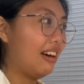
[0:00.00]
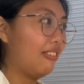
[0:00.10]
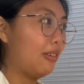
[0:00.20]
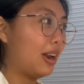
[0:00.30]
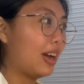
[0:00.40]

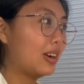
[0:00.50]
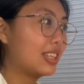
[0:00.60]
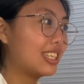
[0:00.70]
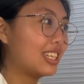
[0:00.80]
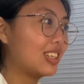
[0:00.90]
When I heard
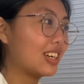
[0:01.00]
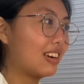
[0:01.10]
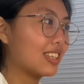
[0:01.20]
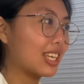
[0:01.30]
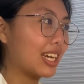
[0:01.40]
the teaser,
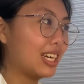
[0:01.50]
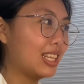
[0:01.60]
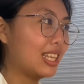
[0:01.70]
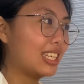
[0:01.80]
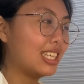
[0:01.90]
I was like,
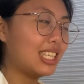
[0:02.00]
is this